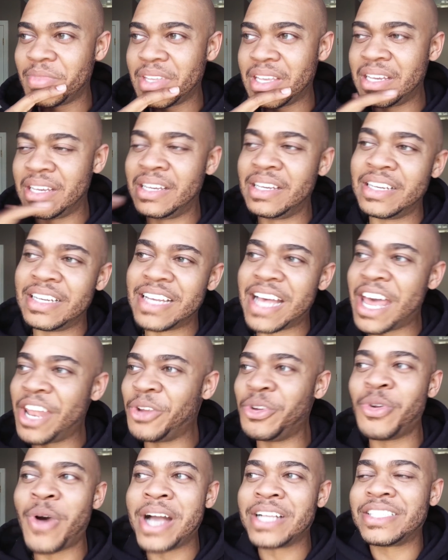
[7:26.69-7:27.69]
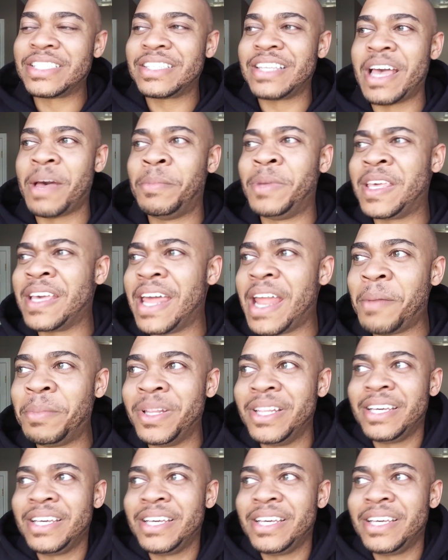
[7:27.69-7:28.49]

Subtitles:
I don't know. I'd be